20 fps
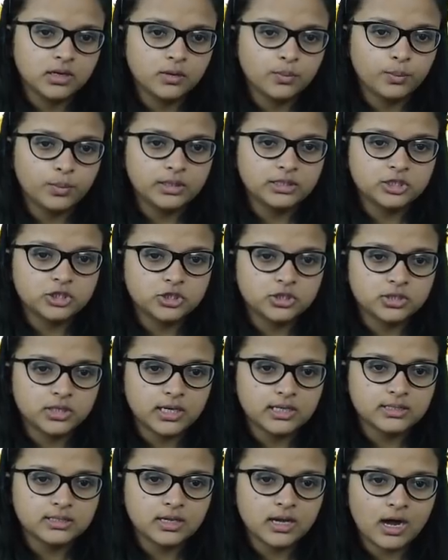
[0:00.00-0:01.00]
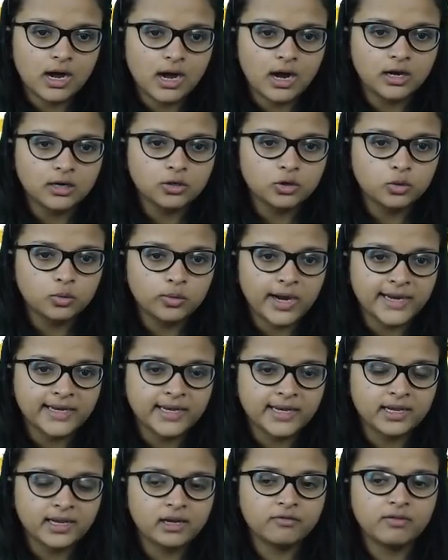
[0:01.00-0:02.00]
which is hard to
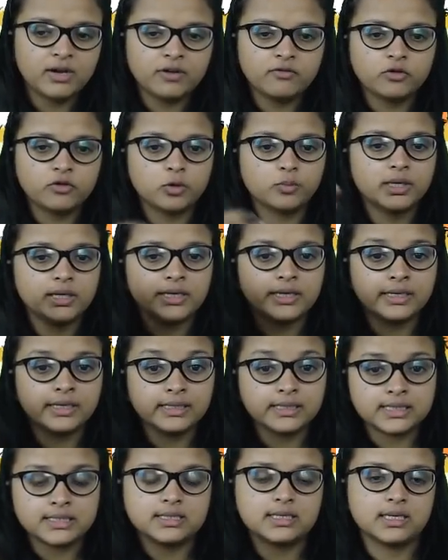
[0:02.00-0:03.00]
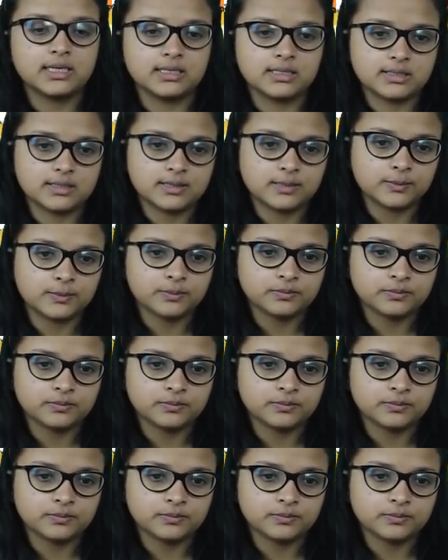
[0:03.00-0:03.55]
identify from a distance.